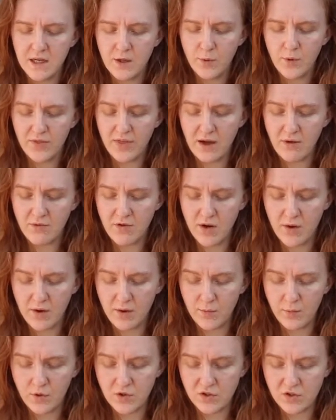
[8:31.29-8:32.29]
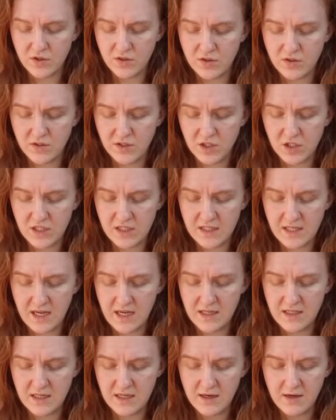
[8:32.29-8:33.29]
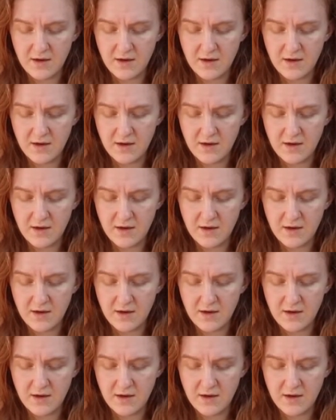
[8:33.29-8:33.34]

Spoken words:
without knowing what she said,